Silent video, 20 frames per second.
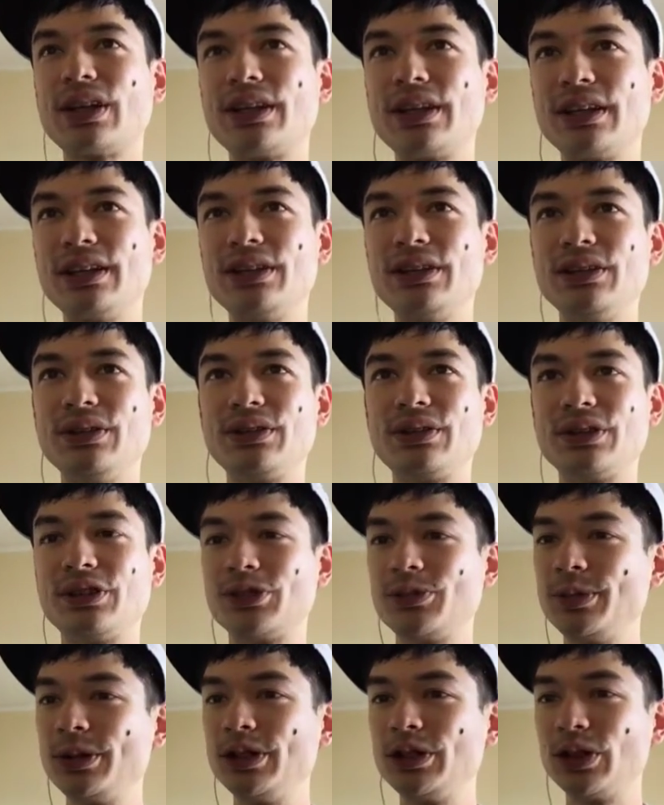and then his uh,
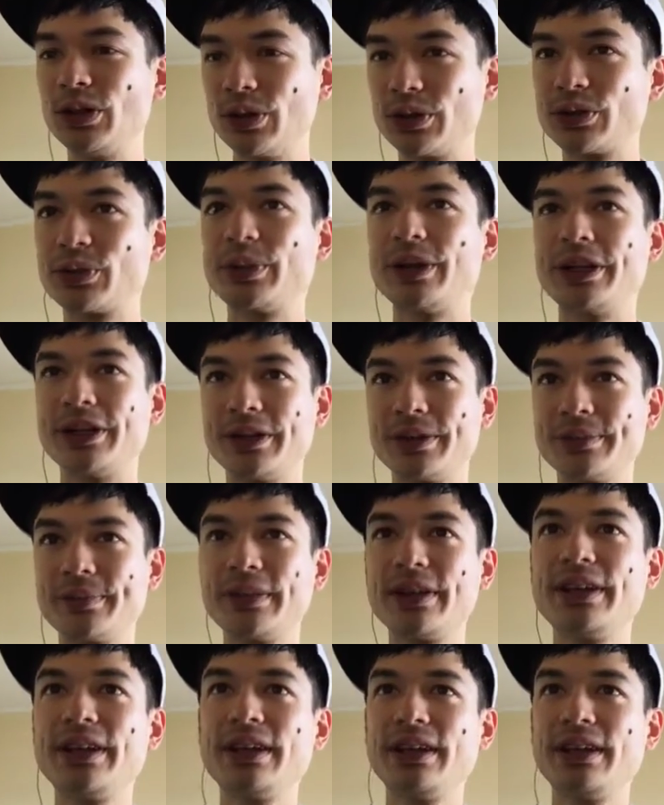speed goes way up.